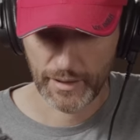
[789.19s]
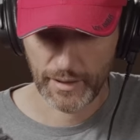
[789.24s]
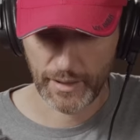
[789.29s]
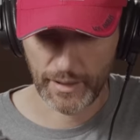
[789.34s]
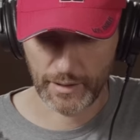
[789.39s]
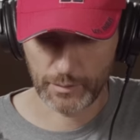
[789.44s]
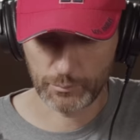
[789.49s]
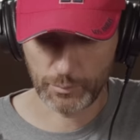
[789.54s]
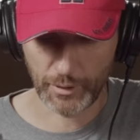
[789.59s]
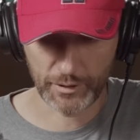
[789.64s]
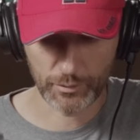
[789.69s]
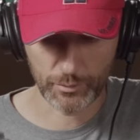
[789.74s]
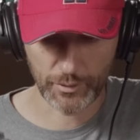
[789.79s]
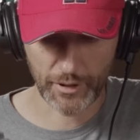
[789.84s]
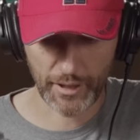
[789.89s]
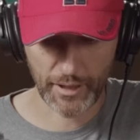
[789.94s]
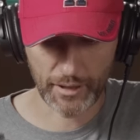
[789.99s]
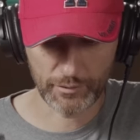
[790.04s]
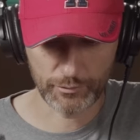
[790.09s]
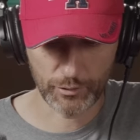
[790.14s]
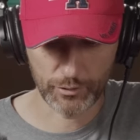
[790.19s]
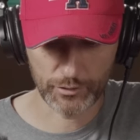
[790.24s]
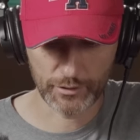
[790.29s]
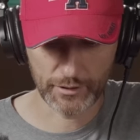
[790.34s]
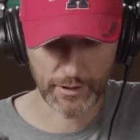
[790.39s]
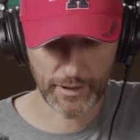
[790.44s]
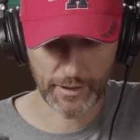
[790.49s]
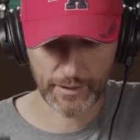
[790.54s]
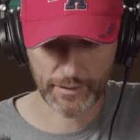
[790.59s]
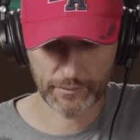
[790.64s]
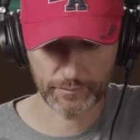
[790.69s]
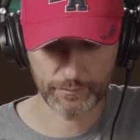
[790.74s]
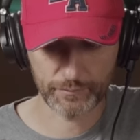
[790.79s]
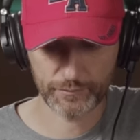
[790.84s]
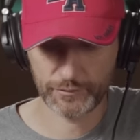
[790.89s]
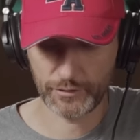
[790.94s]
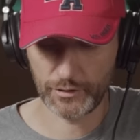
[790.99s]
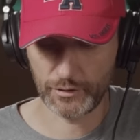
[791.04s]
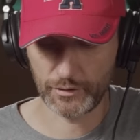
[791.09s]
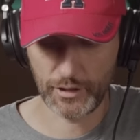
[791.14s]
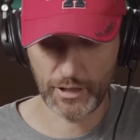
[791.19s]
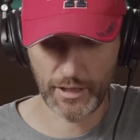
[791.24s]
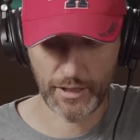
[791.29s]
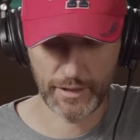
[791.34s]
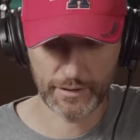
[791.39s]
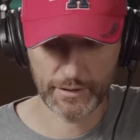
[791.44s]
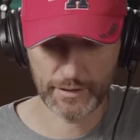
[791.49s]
and by the way i have all the like you know high